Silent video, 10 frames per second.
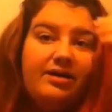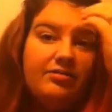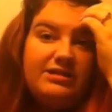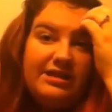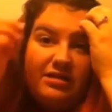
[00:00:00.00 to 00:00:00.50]
I
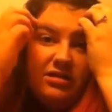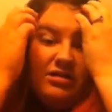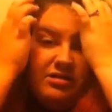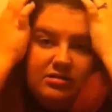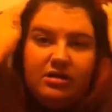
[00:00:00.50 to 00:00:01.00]
don't take
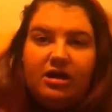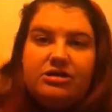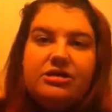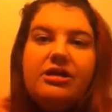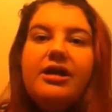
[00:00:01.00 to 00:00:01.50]
the
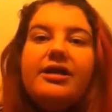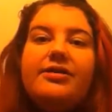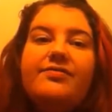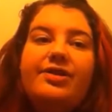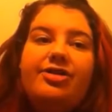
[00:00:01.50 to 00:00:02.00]
nausea
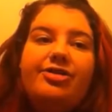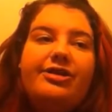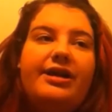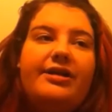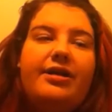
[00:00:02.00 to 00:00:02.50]
and
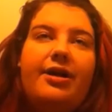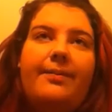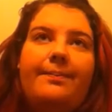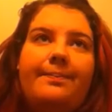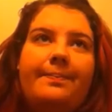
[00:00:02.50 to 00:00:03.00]
Phenergan
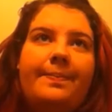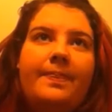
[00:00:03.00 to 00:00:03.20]
and